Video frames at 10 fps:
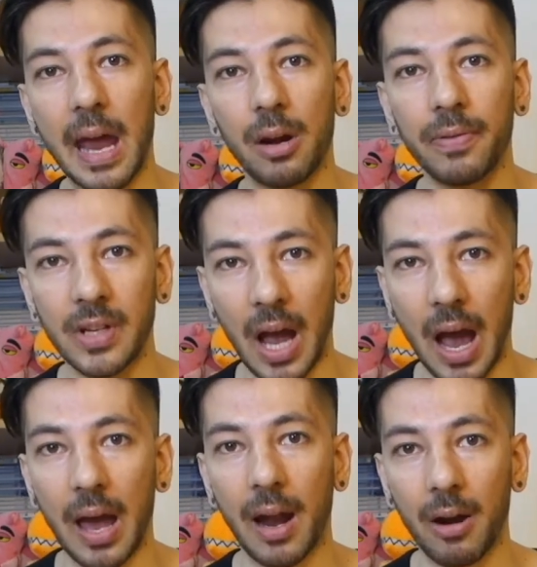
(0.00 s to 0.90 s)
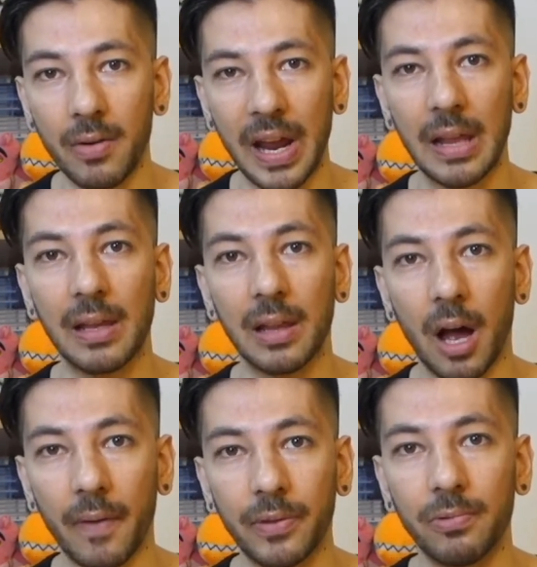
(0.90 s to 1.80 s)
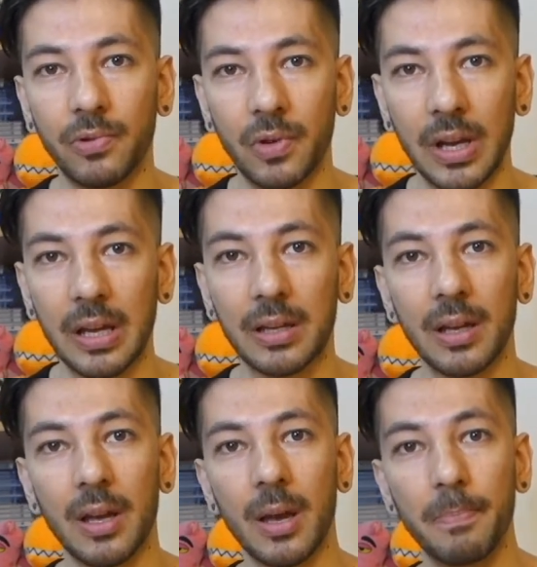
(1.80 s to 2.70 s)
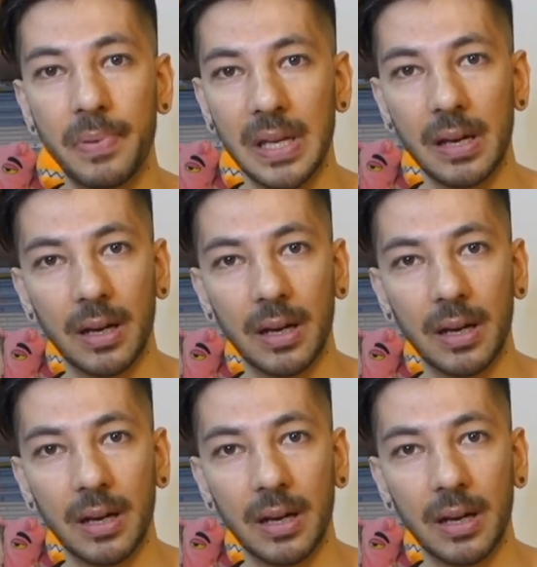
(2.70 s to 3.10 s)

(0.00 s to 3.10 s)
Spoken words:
of China really love to drink beer.